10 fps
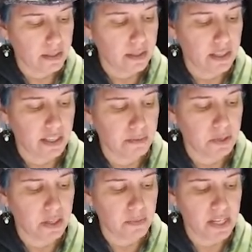I'm going
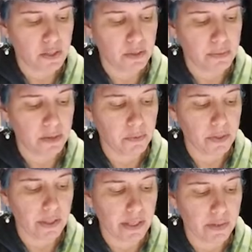to make sure my
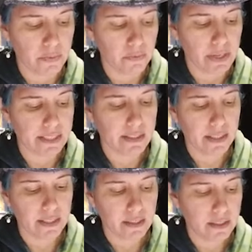ruler is
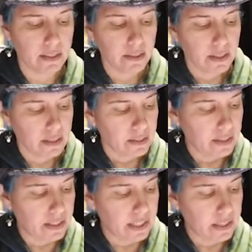resting
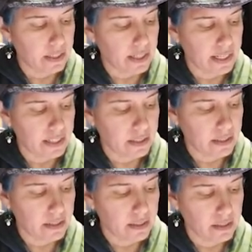on the line
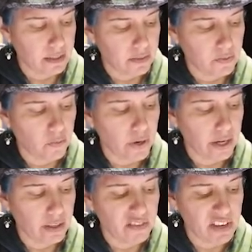
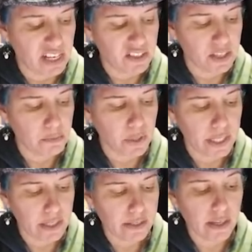where the vanishing
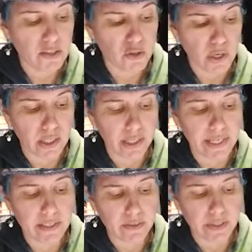point is and draw a line
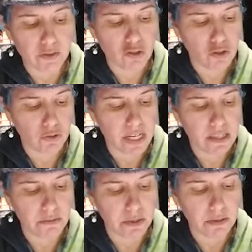going straight
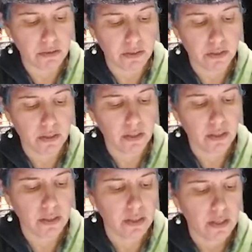through.
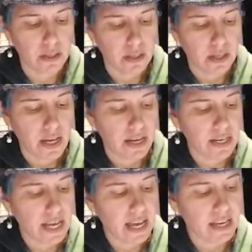And
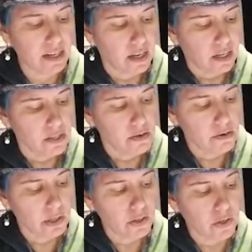again, you
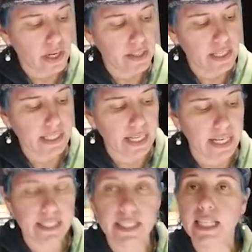can draw these
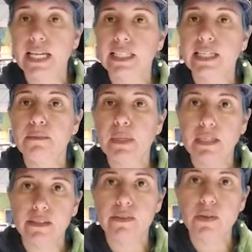lines lightly
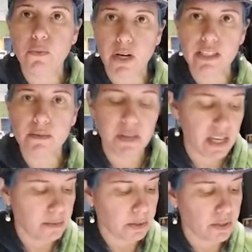because you want to be
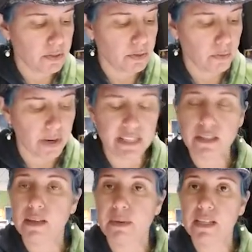able to erase
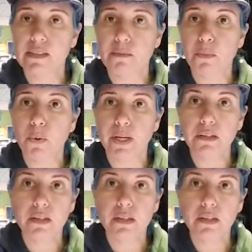them at some point.